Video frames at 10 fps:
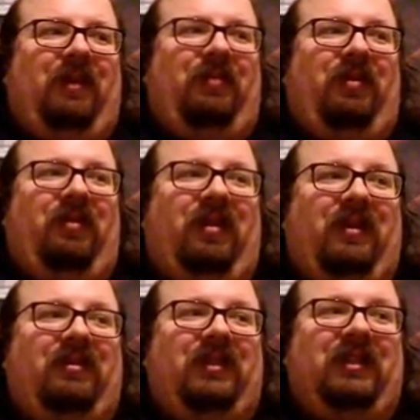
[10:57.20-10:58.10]
Pearl
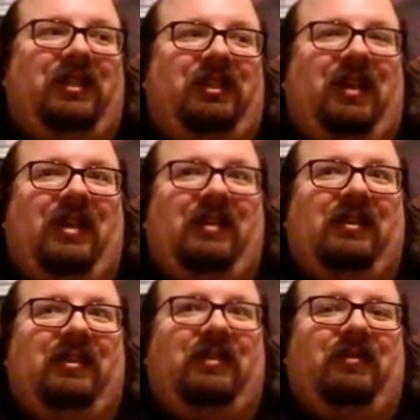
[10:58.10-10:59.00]
cartridge
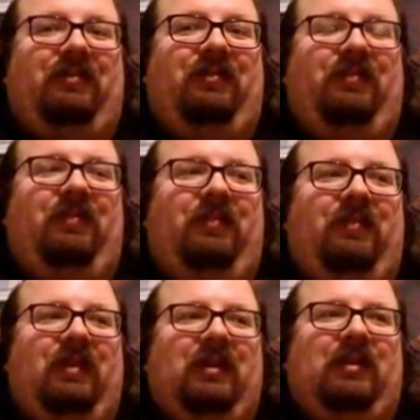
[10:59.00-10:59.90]
has
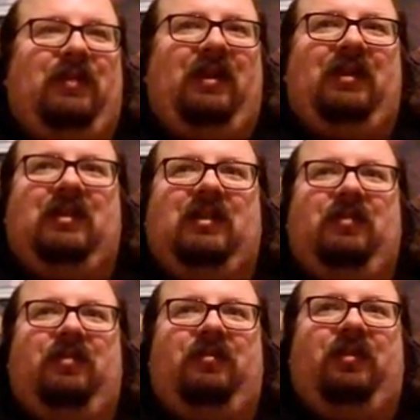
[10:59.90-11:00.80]
experienced
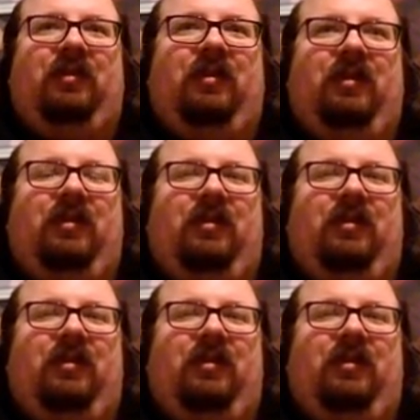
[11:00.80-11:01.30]
over